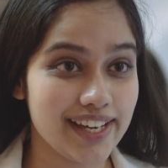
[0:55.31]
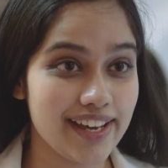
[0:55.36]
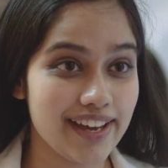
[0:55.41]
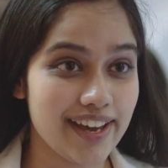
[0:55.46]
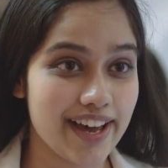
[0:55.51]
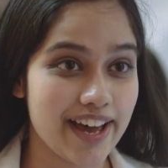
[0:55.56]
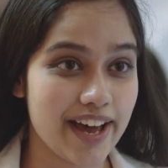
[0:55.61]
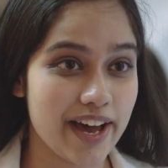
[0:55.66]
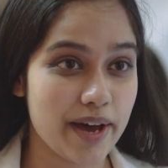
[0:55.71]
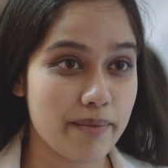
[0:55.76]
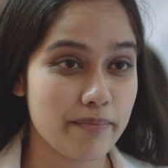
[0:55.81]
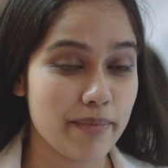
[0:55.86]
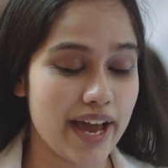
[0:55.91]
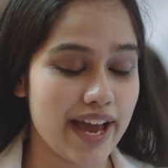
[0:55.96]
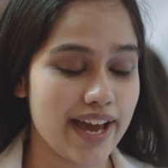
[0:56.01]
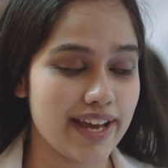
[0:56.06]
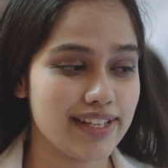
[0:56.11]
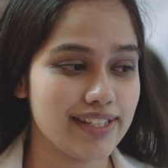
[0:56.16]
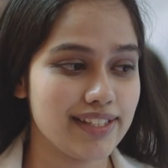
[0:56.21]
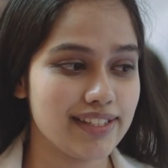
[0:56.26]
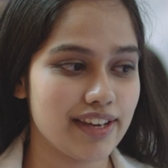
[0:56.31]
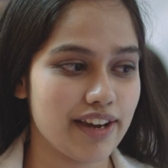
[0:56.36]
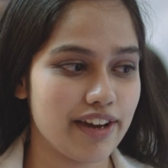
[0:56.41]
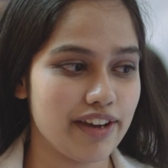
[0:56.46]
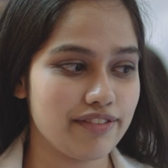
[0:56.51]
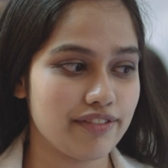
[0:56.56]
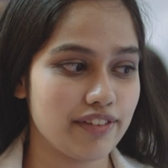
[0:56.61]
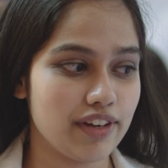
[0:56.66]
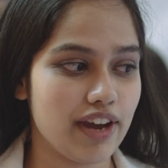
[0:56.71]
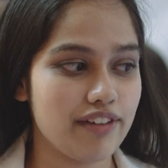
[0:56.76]
and
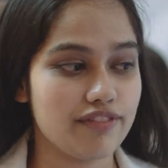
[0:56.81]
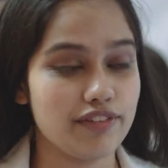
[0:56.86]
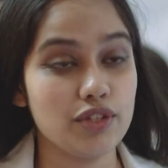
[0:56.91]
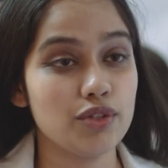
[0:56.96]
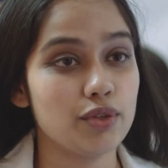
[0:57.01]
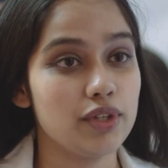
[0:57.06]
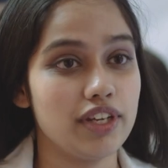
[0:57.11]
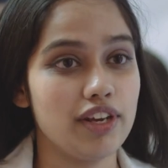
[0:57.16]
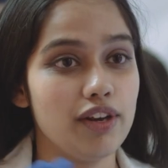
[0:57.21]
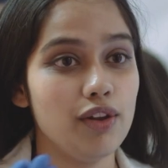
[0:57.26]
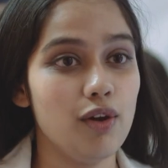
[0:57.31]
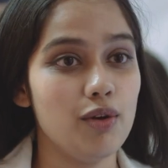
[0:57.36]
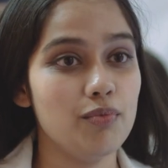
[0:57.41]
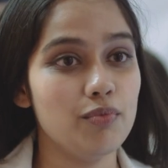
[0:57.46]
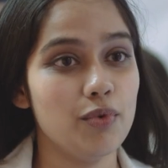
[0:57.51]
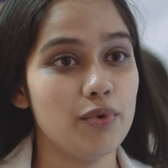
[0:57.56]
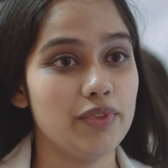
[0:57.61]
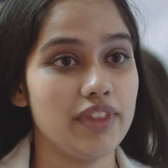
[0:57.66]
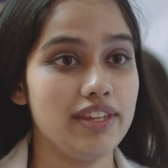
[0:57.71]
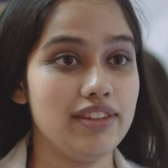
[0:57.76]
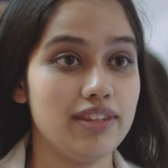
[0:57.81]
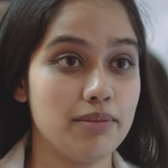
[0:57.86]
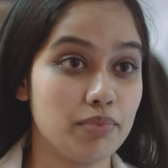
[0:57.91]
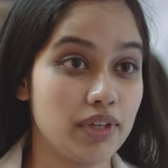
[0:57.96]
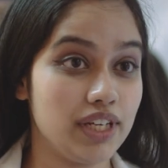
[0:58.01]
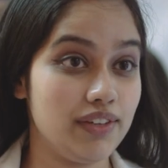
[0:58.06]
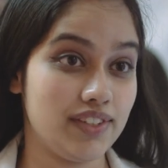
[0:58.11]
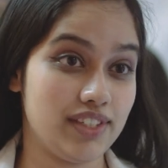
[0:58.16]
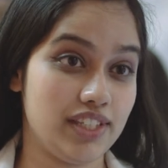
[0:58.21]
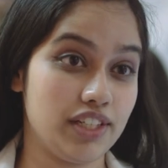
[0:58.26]
I've enjoyed it a lot more than the
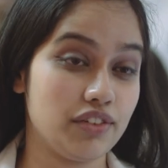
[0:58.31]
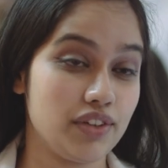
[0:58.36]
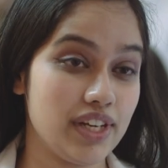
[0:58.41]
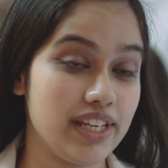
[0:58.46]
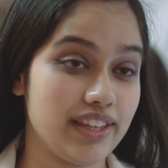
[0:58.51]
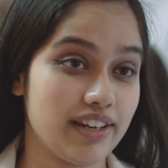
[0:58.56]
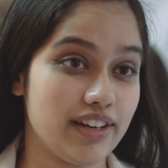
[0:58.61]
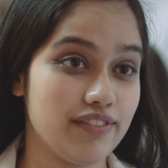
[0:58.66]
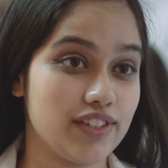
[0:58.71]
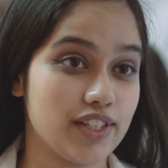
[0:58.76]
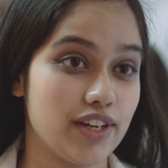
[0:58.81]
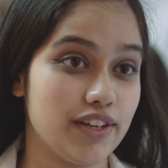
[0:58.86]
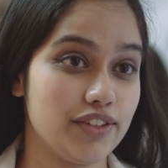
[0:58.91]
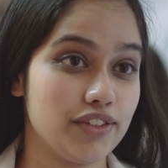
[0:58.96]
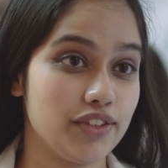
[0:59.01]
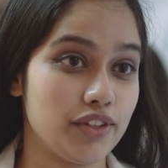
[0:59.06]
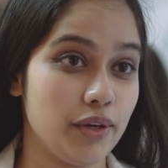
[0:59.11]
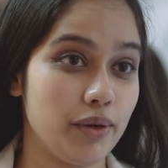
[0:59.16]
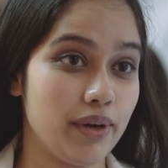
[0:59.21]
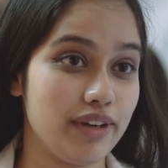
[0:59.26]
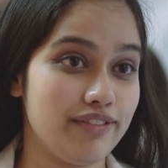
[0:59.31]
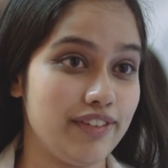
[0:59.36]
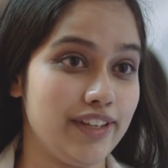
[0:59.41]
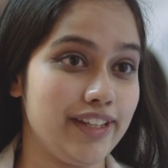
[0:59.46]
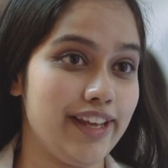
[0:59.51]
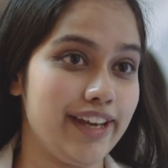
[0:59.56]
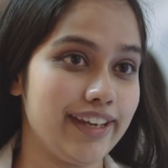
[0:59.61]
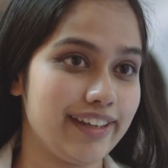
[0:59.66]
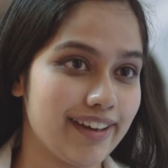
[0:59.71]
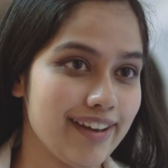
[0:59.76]
previous degree that I've done, so I
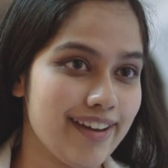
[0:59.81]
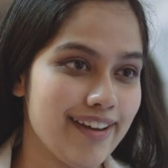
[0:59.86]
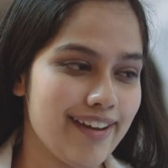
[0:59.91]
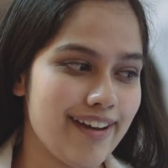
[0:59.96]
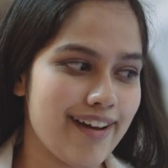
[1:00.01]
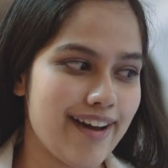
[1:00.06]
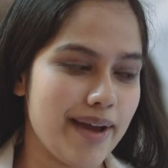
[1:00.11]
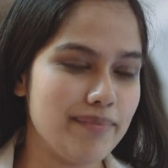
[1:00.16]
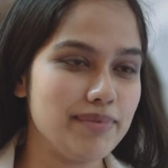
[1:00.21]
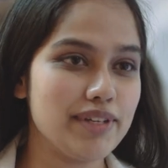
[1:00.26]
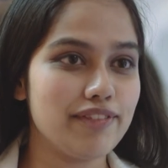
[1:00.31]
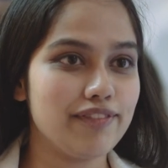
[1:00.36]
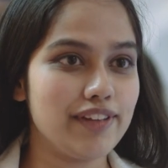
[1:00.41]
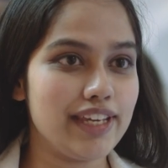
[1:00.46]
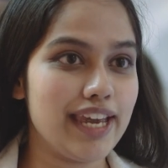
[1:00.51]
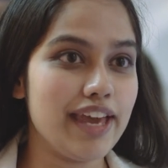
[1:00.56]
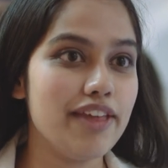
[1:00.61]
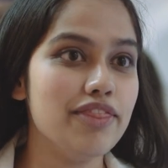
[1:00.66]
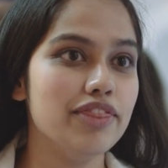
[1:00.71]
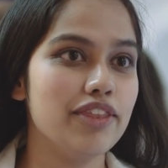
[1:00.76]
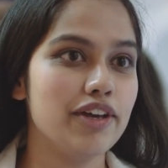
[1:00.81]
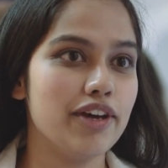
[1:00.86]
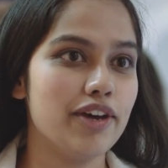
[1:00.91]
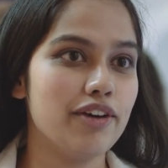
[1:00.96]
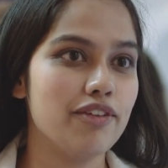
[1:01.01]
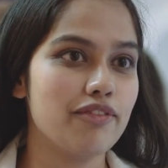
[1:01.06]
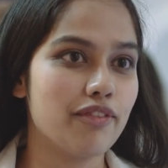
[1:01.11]
feel like I'm definitely in the